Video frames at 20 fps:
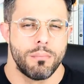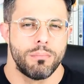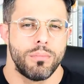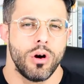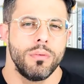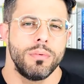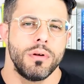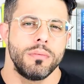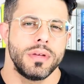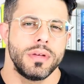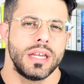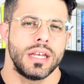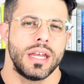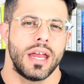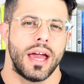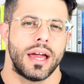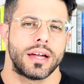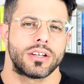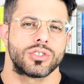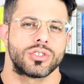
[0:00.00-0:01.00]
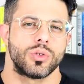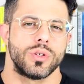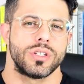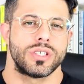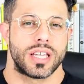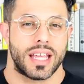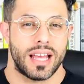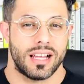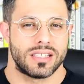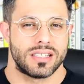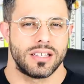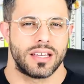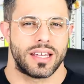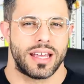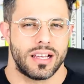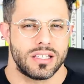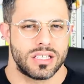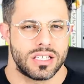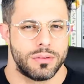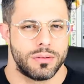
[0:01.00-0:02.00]
Berbamine actually is a
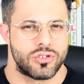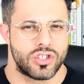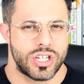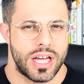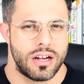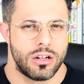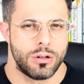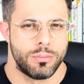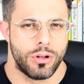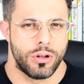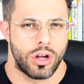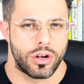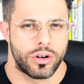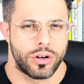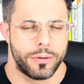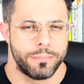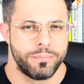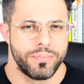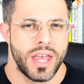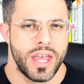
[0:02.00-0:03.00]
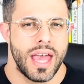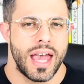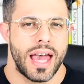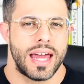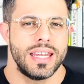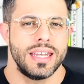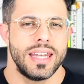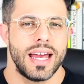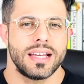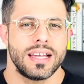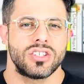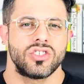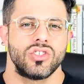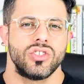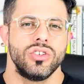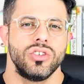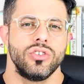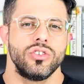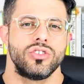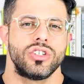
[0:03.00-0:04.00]
calcium channel blocker, and it has
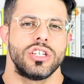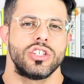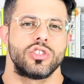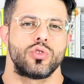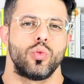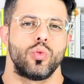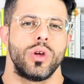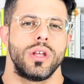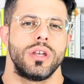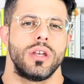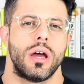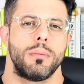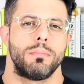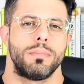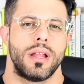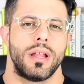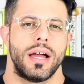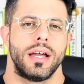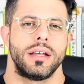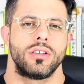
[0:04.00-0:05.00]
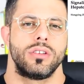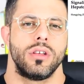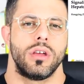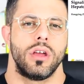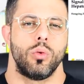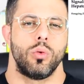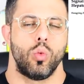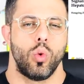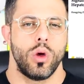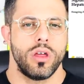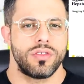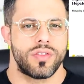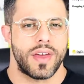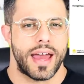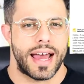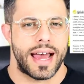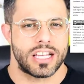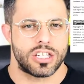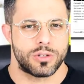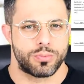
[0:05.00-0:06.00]
synergies when applied
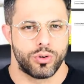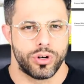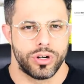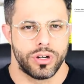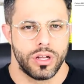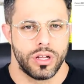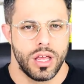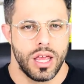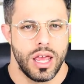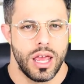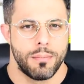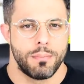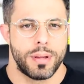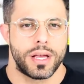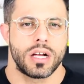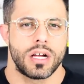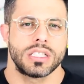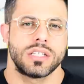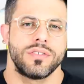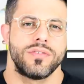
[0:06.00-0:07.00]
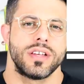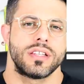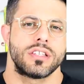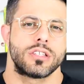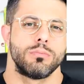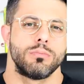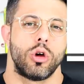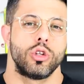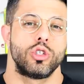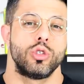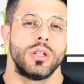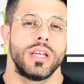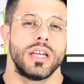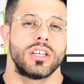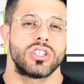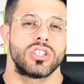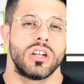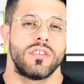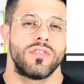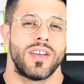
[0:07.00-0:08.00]
with aspirin because of its
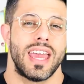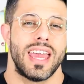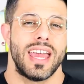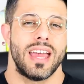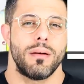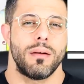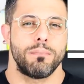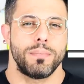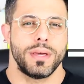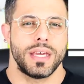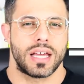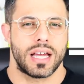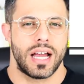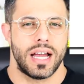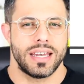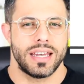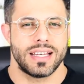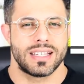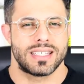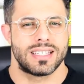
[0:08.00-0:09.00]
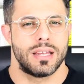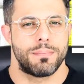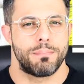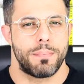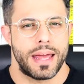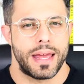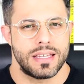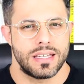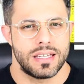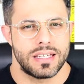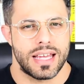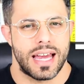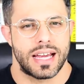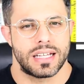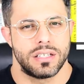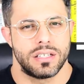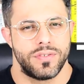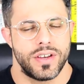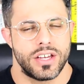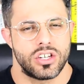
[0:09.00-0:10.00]
modulation of AMP kinase dependent
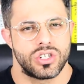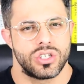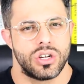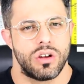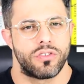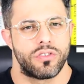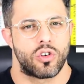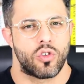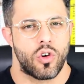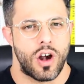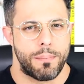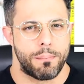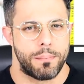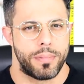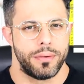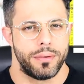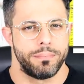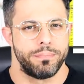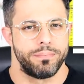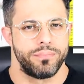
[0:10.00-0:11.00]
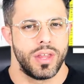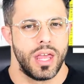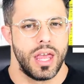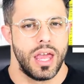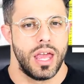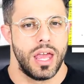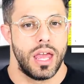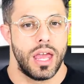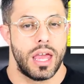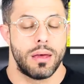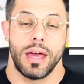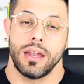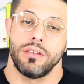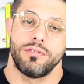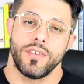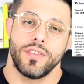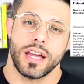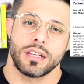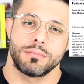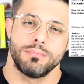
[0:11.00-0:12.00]
activation of CREB.
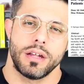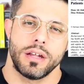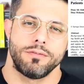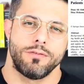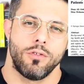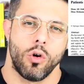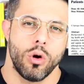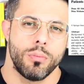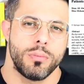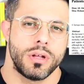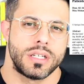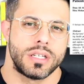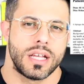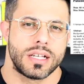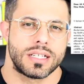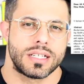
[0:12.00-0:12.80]
In fact, metformin